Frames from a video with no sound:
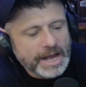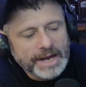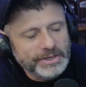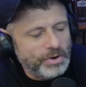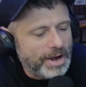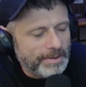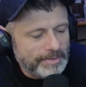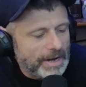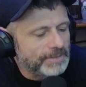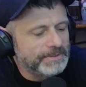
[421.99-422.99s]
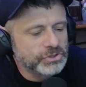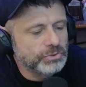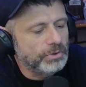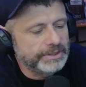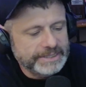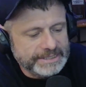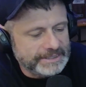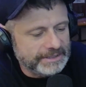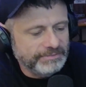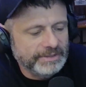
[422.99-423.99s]
I know I've been trolling
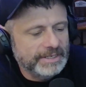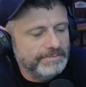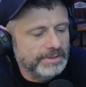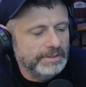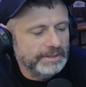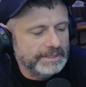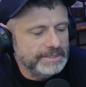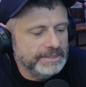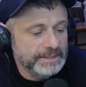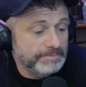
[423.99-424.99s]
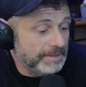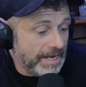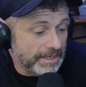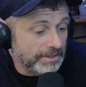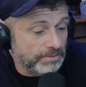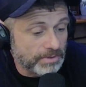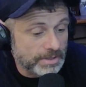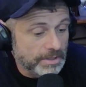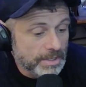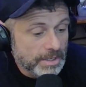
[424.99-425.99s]
Easy of late, but look, Easy's been on a good
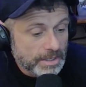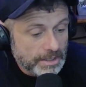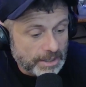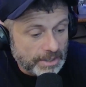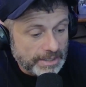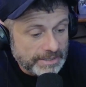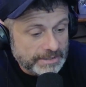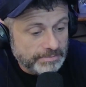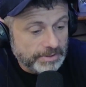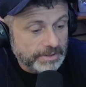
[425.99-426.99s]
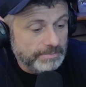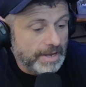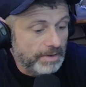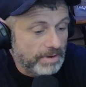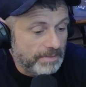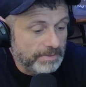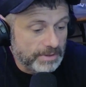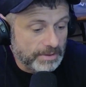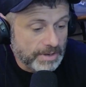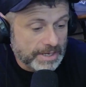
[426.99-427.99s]
run. All right. And he's a pretty good battle rapper.
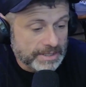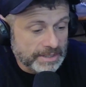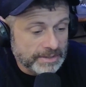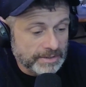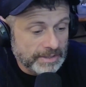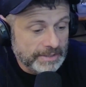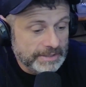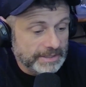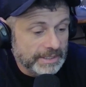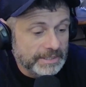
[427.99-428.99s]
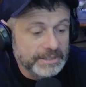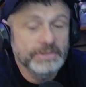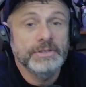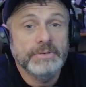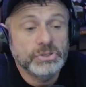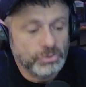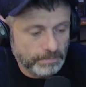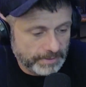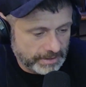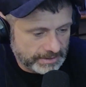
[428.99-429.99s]
All right. And he's going to continue to be
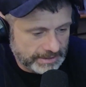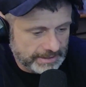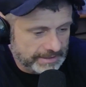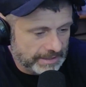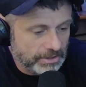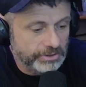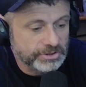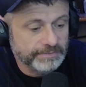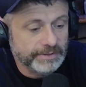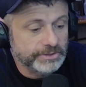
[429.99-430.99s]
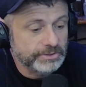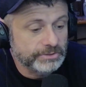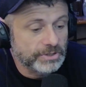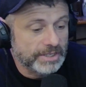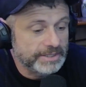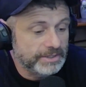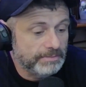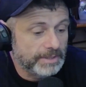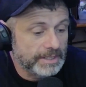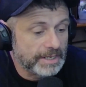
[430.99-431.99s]
trolled because he is a culture vulture who tried to steal
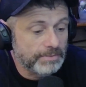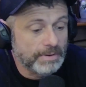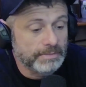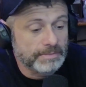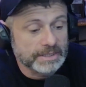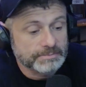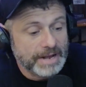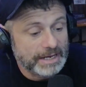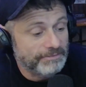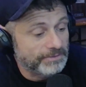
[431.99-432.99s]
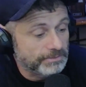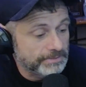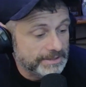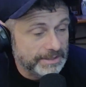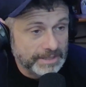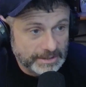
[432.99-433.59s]
money out of Remy Ma's pocket for no reason.